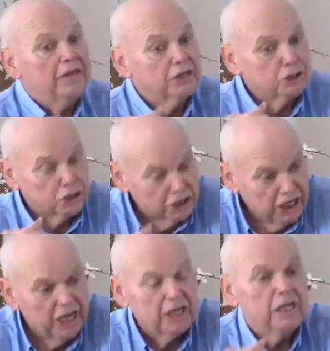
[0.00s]
and the
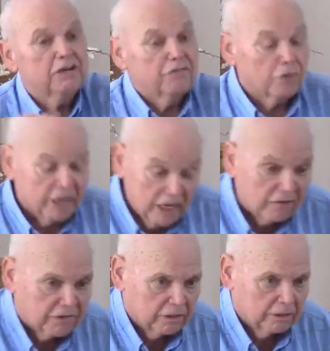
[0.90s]
sin is
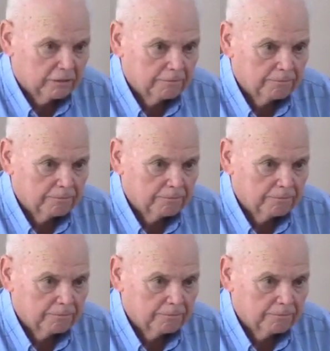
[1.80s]
forgiven.